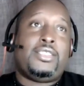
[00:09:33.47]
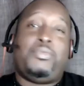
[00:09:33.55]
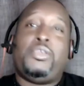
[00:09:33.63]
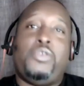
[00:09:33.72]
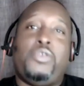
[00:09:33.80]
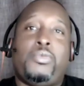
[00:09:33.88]
to
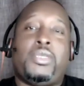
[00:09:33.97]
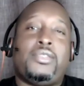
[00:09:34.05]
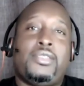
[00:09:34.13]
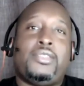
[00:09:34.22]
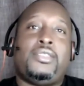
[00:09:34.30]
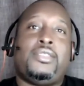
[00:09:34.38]
be human.
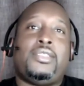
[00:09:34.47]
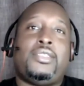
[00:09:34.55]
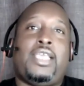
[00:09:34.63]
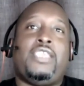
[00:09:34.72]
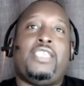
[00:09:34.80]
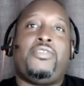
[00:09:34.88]

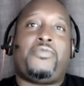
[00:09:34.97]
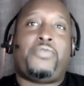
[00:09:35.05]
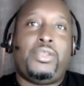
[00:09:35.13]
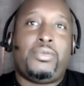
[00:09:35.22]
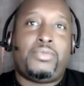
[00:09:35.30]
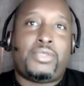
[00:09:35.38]
I give you the
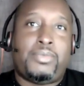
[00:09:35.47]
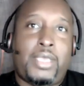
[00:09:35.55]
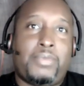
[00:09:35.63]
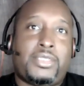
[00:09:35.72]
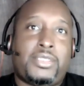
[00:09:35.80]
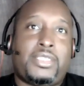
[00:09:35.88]
freedom to
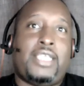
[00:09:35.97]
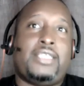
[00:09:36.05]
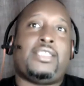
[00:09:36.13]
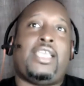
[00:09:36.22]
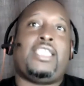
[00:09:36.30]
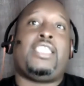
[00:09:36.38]
make
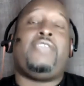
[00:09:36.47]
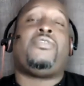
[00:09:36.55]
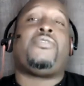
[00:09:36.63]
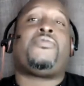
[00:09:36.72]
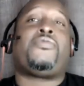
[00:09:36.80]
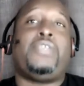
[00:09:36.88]
mistakes. I give
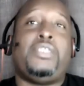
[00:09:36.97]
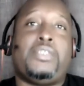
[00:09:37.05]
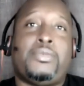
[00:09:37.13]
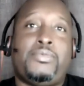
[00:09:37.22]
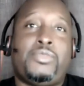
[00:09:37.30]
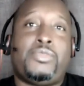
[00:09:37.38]
you the
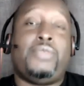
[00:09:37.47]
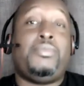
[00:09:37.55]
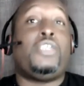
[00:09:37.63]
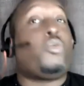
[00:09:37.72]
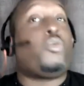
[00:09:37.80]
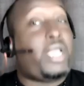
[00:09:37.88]
freedom to
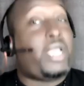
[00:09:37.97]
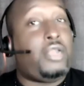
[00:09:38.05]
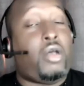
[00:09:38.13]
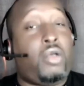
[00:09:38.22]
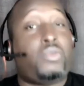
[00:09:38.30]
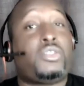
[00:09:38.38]
be great
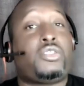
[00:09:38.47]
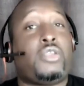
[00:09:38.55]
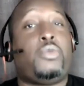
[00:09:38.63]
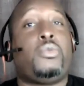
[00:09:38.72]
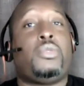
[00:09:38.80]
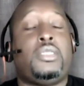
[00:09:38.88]

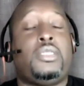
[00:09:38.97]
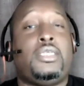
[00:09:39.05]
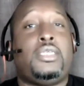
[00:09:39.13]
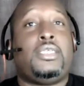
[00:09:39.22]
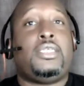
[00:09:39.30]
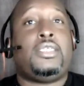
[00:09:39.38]
also
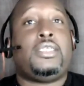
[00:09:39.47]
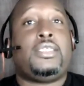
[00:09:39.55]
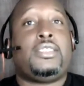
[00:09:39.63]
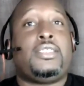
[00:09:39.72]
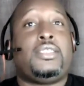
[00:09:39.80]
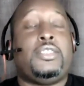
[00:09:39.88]

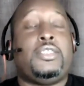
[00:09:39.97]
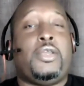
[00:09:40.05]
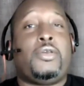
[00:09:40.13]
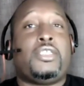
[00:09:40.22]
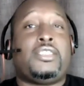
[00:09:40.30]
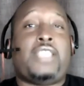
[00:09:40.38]
you
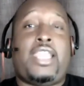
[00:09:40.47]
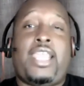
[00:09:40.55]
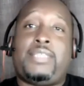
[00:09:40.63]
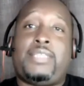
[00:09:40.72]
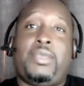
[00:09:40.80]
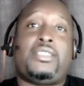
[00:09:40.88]
know, because that
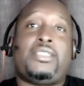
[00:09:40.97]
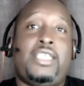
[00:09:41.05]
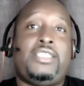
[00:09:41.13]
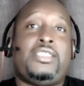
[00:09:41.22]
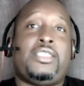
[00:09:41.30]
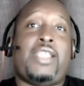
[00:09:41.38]

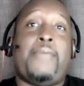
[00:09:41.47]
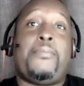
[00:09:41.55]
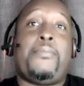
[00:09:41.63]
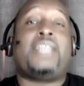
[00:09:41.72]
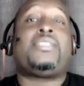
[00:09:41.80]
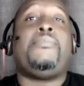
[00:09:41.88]
expectation, that
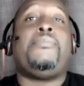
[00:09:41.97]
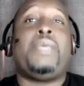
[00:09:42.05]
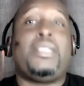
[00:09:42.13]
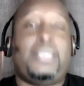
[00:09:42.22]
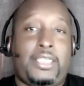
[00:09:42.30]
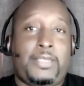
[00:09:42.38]

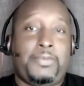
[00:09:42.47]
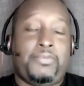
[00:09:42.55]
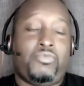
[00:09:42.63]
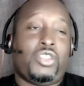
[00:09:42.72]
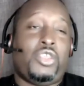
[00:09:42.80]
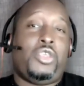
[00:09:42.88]
possibility
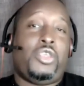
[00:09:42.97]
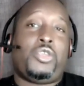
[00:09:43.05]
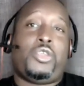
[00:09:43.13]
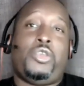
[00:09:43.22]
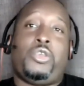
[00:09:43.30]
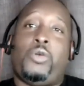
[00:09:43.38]

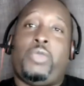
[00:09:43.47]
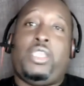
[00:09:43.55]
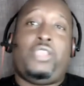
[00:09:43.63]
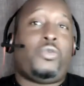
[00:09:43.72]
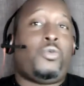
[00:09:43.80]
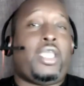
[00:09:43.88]
can go
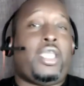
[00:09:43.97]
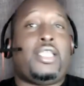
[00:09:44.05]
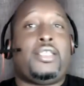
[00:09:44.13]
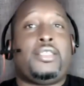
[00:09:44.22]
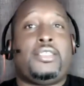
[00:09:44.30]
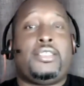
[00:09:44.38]
either way.